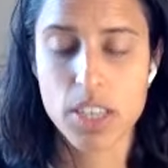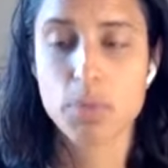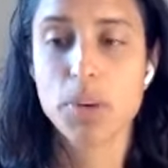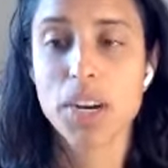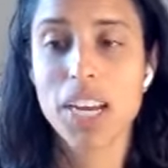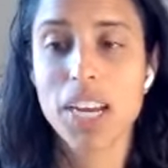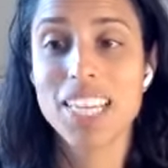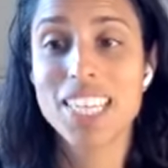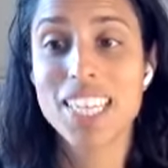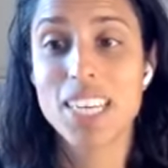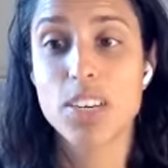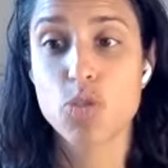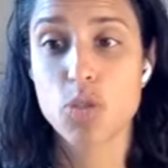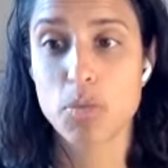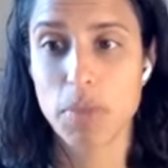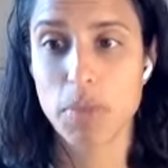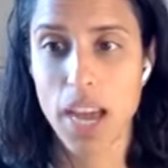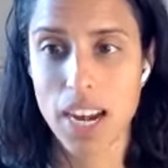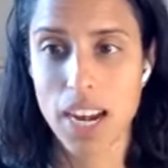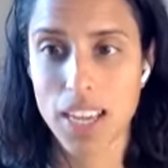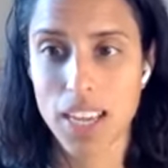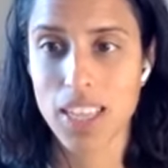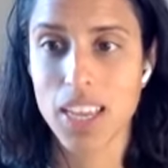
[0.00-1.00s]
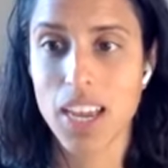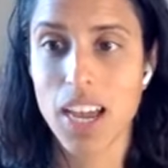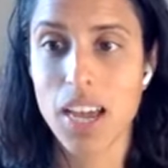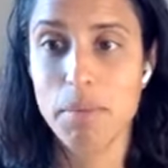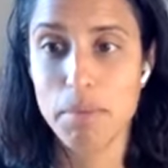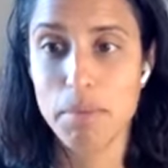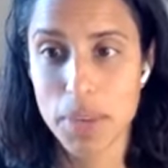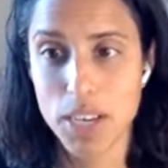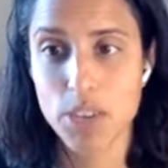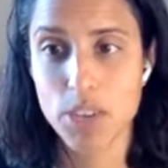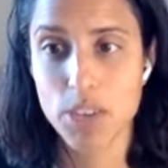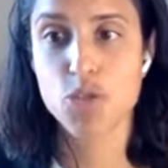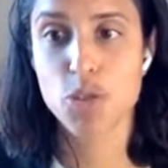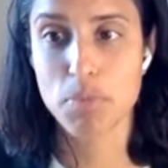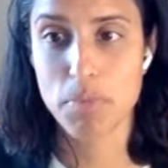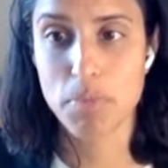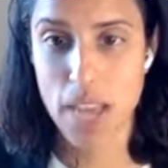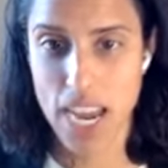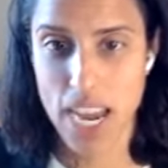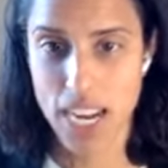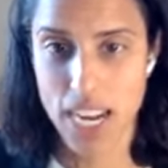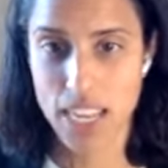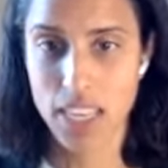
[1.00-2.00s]
And when I say dramatically, I mean
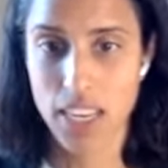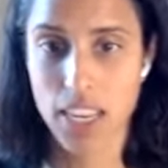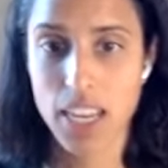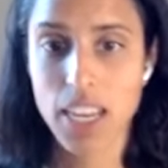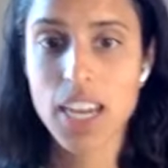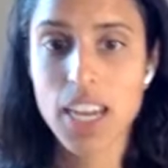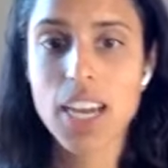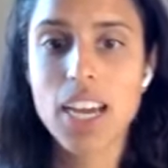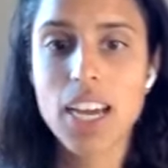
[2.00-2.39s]
dramatically.